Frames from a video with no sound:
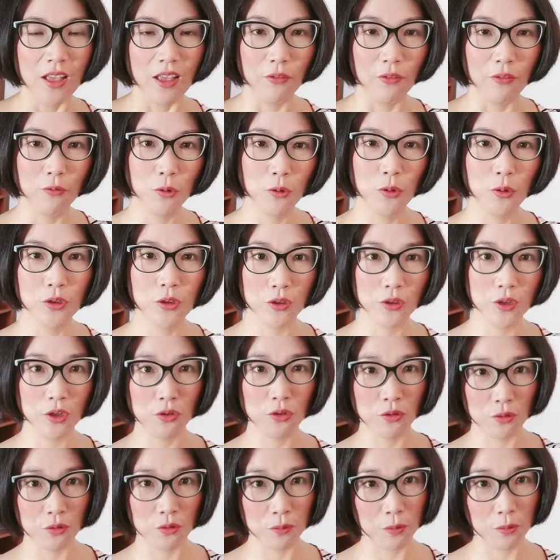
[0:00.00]
If you go
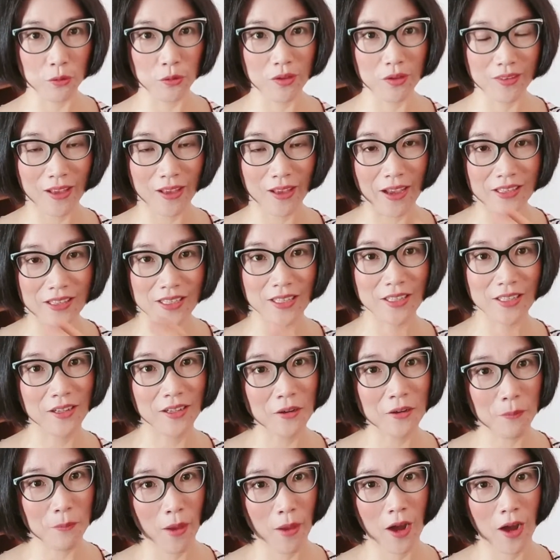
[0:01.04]
into both sites and
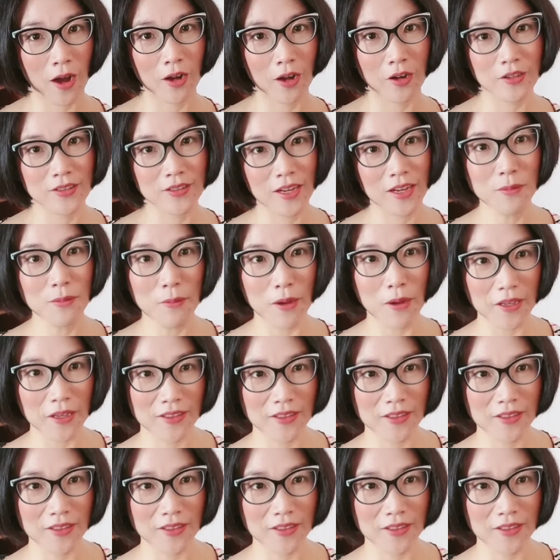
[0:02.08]
compare side by